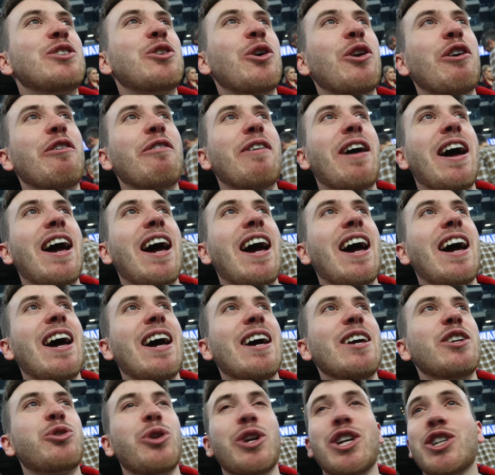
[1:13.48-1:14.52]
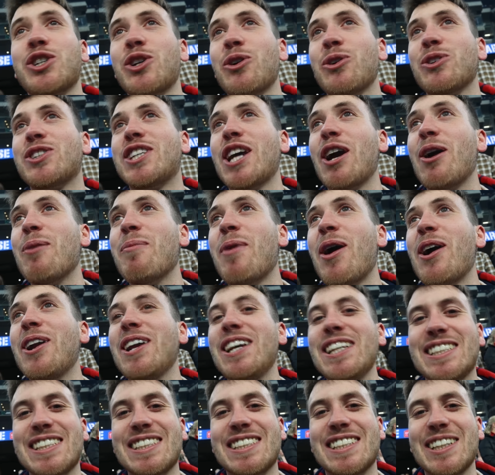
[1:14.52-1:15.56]
sort of uh, traditional
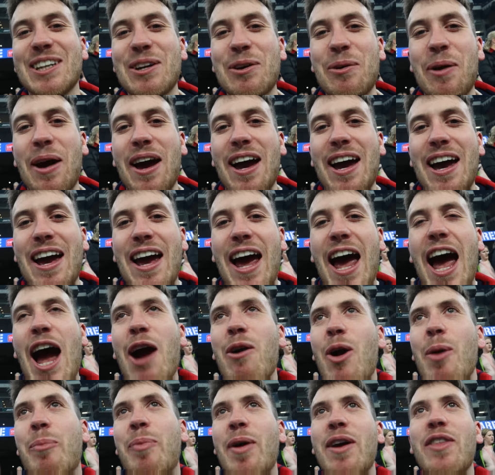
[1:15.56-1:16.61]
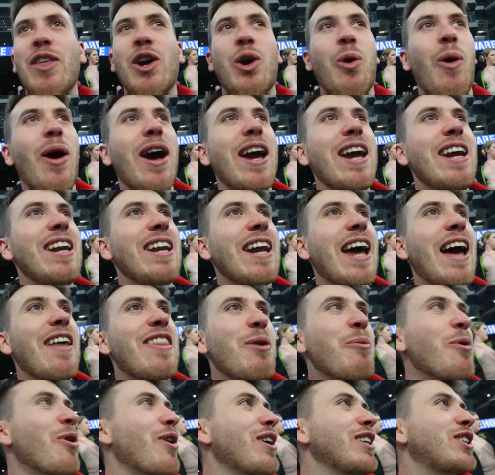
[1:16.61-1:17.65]
ceremonies to uh, RIP the Queen, and
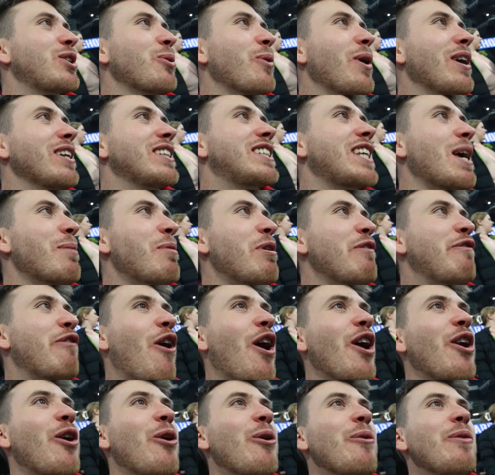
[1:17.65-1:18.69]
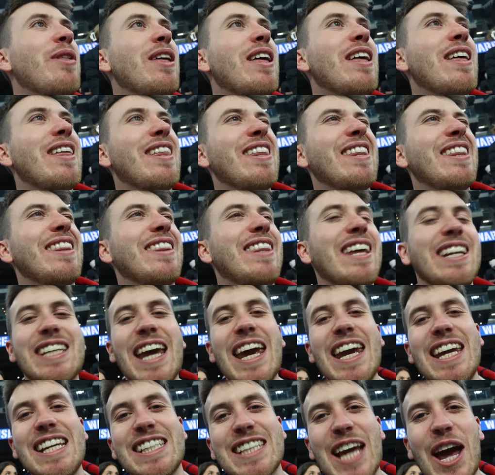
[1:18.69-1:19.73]
then we're into it. Semi final, the
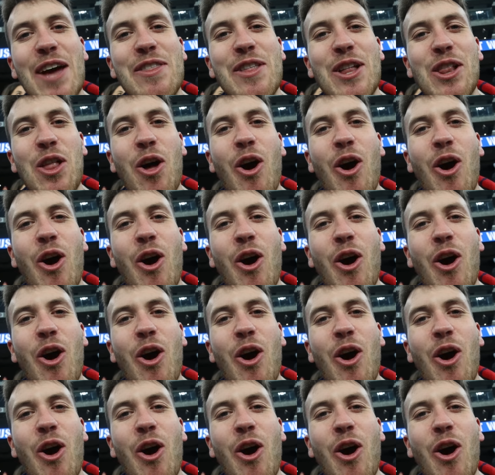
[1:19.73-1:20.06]
D's and the